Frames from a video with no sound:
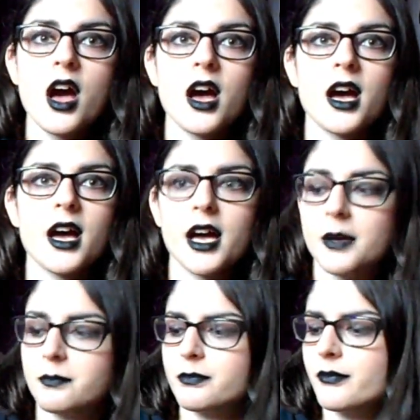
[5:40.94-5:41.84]

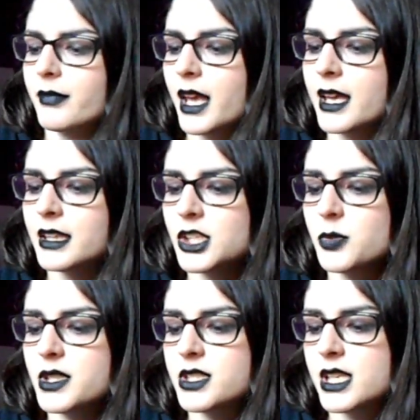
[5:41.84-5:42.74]
Um, and
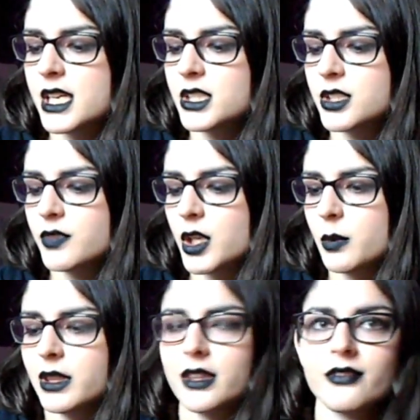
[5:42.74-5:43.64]
this one's The
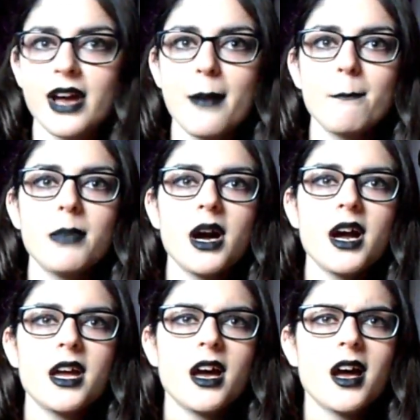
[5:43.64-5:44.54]
Interview with the
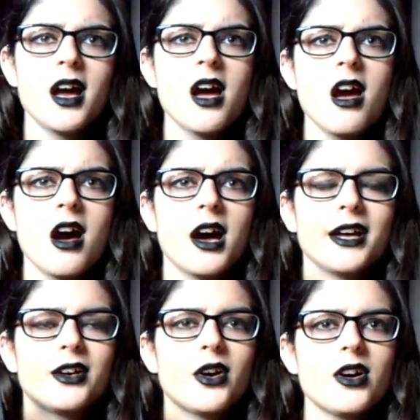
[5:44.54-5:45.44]
Vampire.
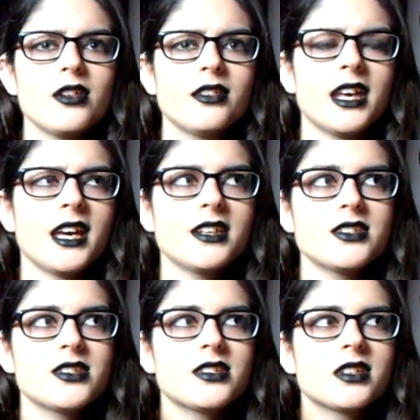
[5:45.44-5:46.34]
I got
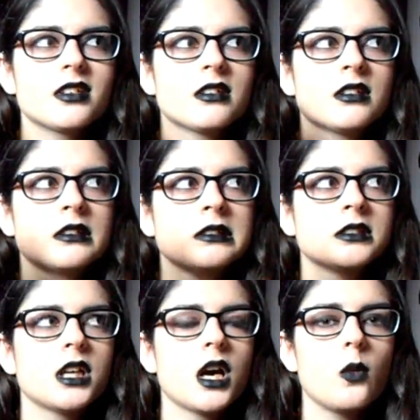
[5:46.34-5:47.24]
this
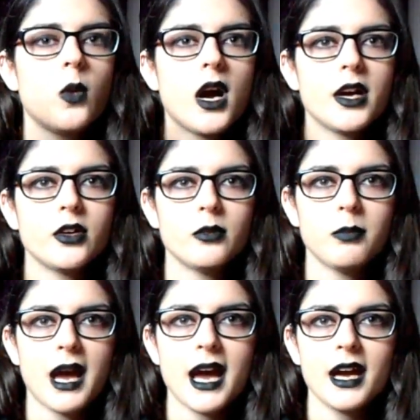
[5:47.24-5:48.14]
a while
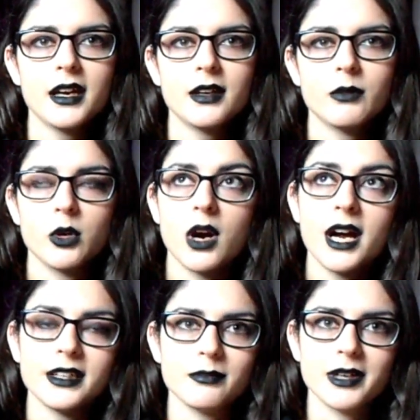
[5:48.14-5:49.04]
back. Well,
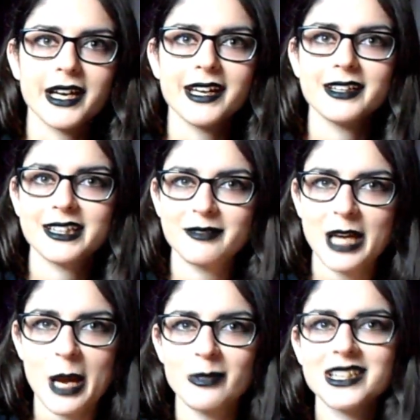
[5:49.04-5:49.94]
I didn't buy it,
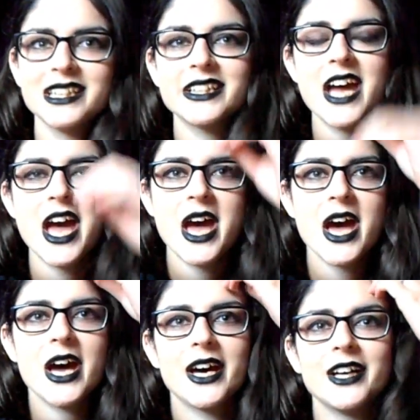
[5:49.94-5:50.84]
Cam did.
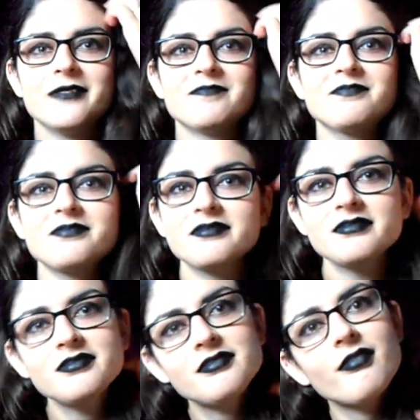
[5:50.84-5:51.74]
Um,
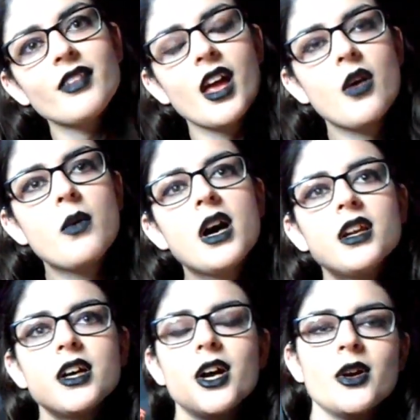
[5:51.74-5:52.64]
a
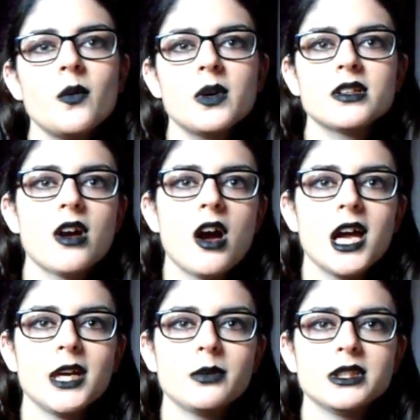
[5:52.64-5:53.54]
while ago when
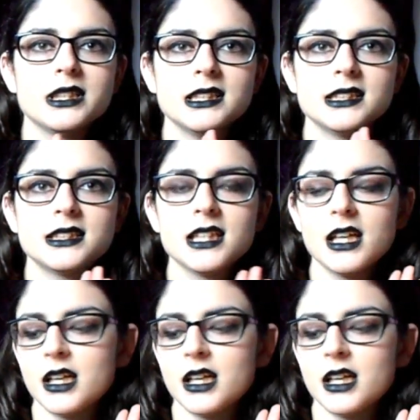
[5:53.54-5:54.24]
I was